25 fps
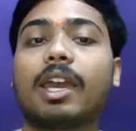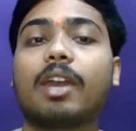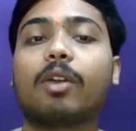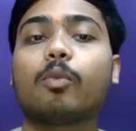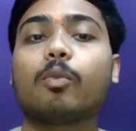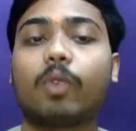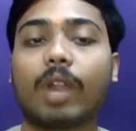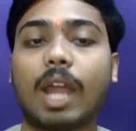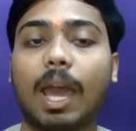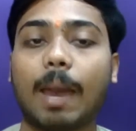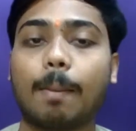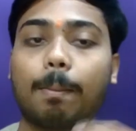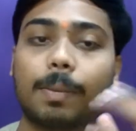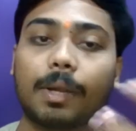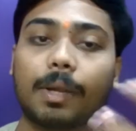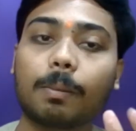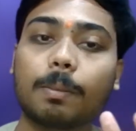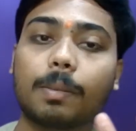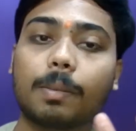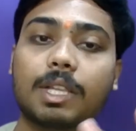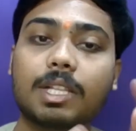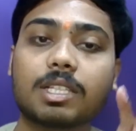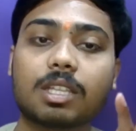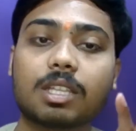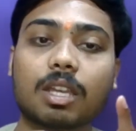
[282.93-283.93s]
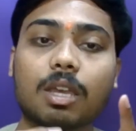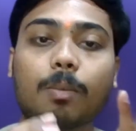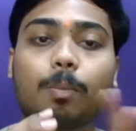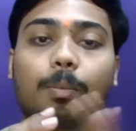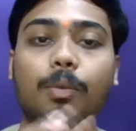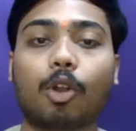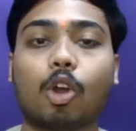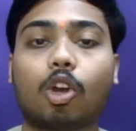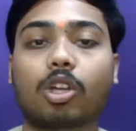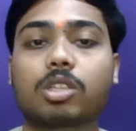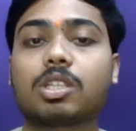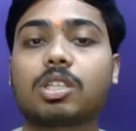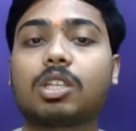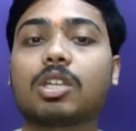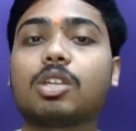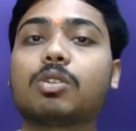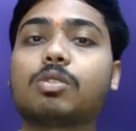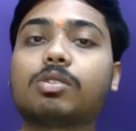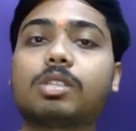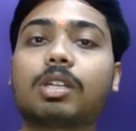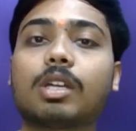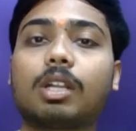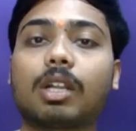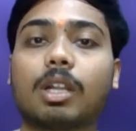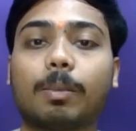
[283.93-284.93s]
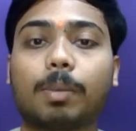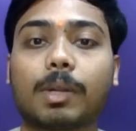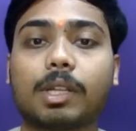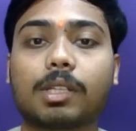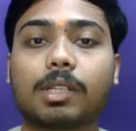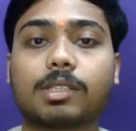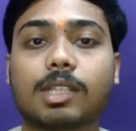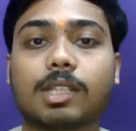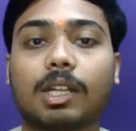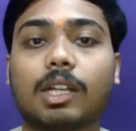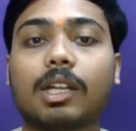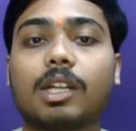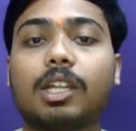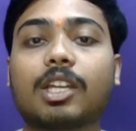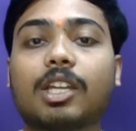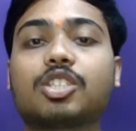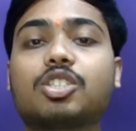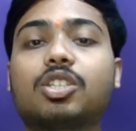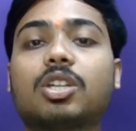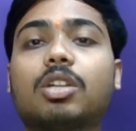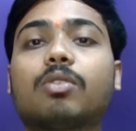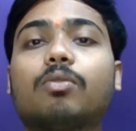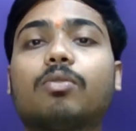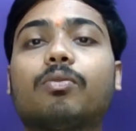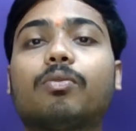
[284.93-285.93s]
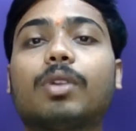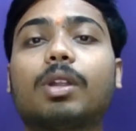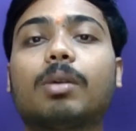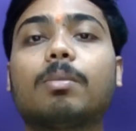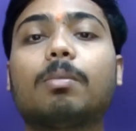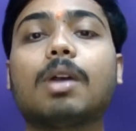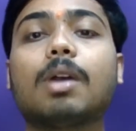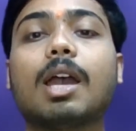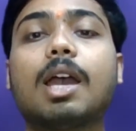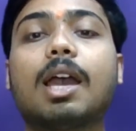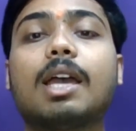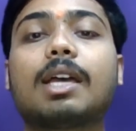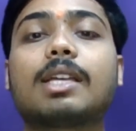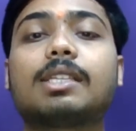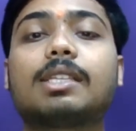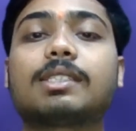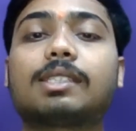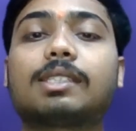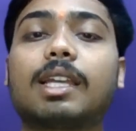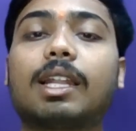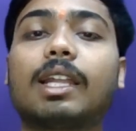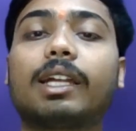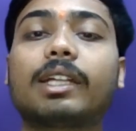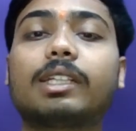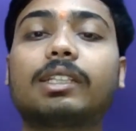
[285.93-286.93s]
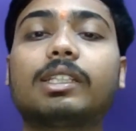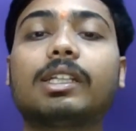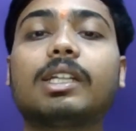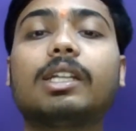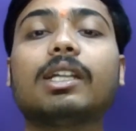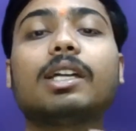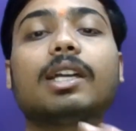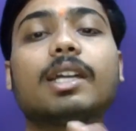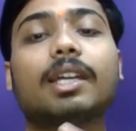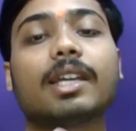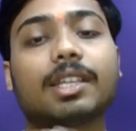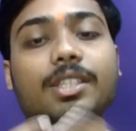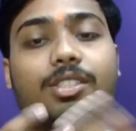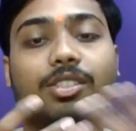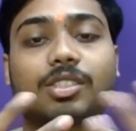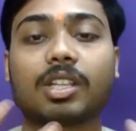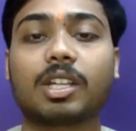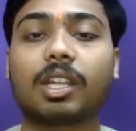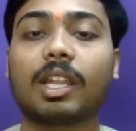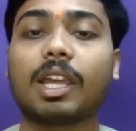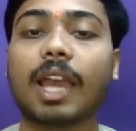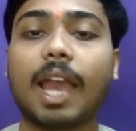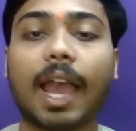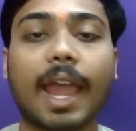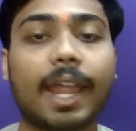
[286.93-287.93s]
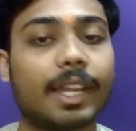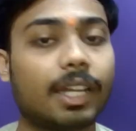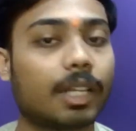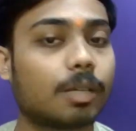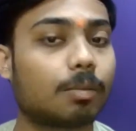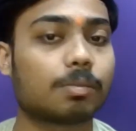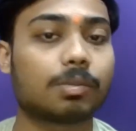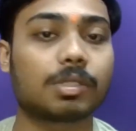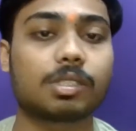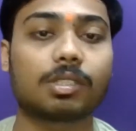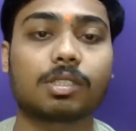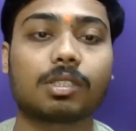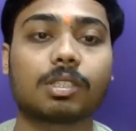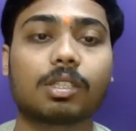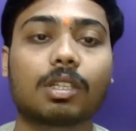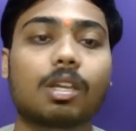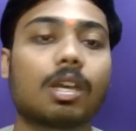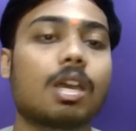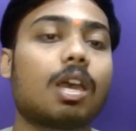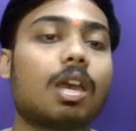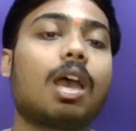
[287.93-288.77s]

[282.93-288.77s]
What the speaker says: A wrapper builds a proxy user representation from selected history items.